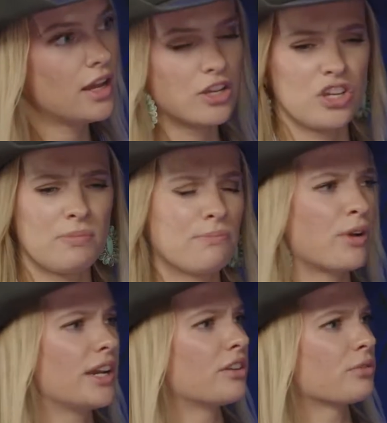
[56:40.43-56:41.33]
You can be
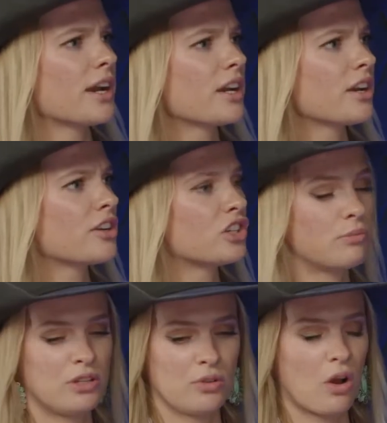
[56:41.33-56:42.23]
breaking records. You can
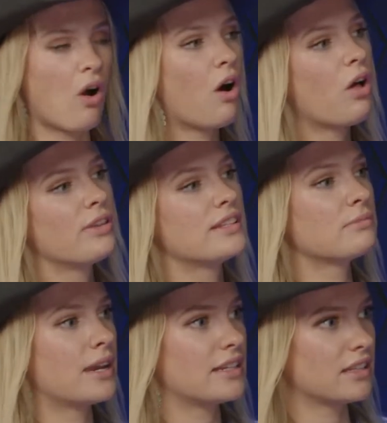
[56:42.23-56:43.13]
be doing all these
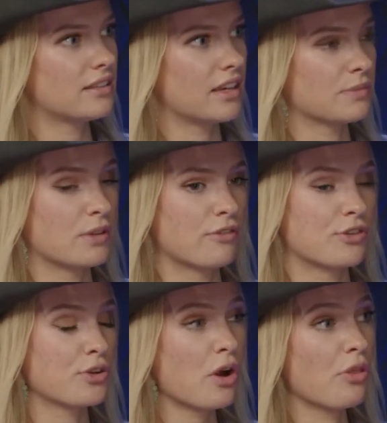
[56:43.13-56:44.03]
amazing things. But if
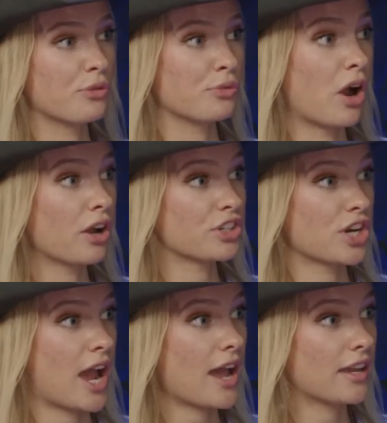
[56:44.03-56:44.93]
you're on the wrong
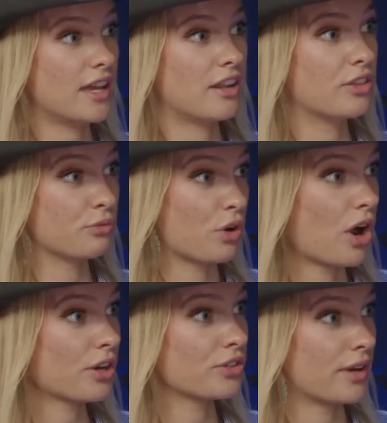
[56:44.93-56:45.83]
track, heading in the
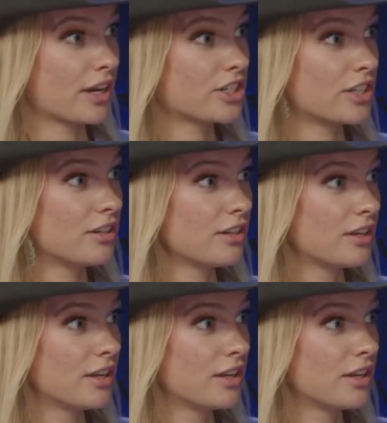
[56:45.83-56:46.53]
wrong direction,